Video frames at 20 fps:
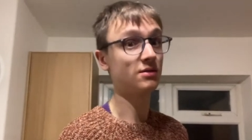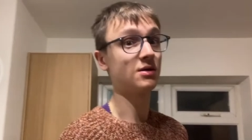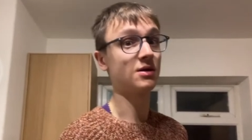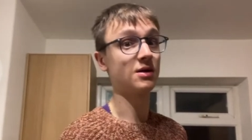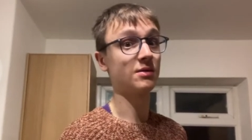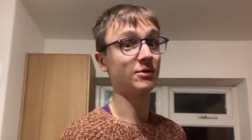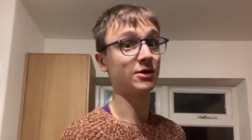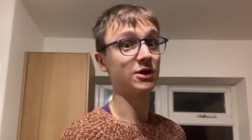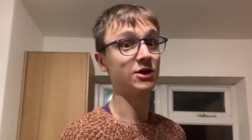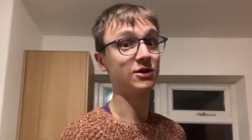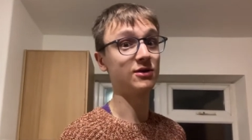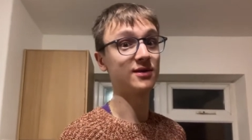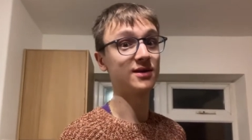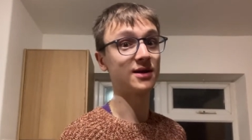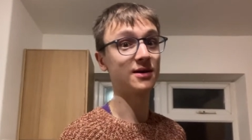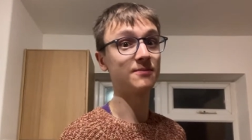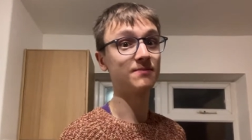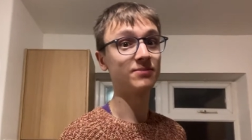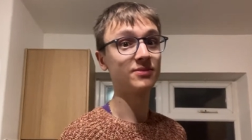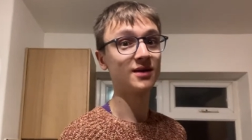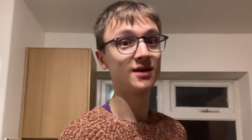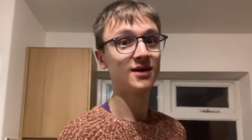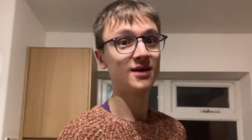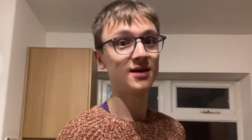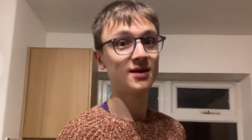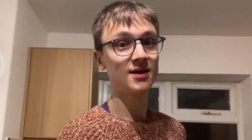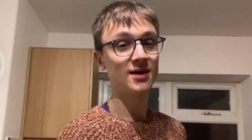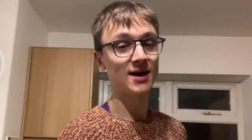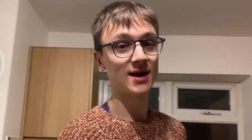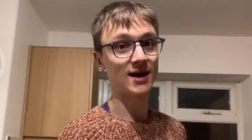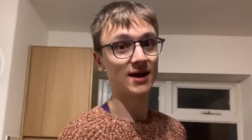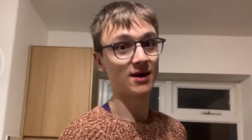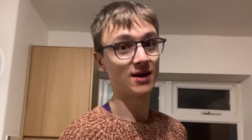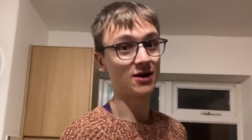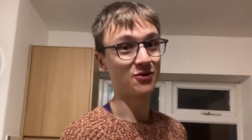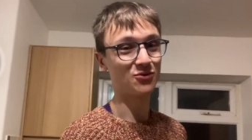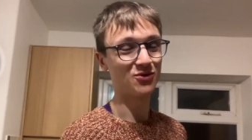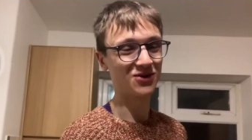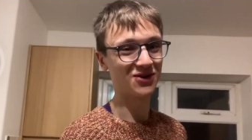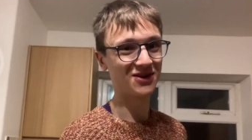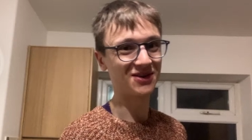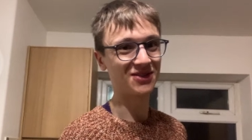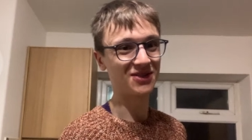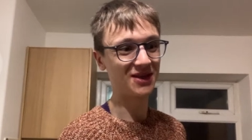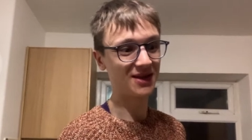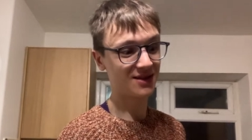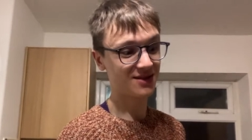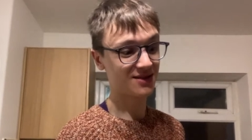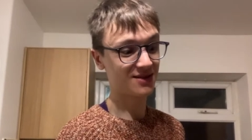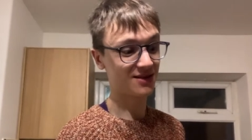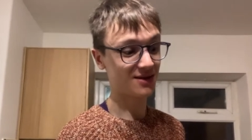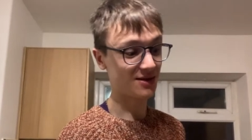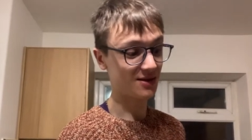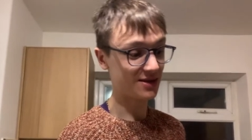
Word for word: I'm going to use it. And I want this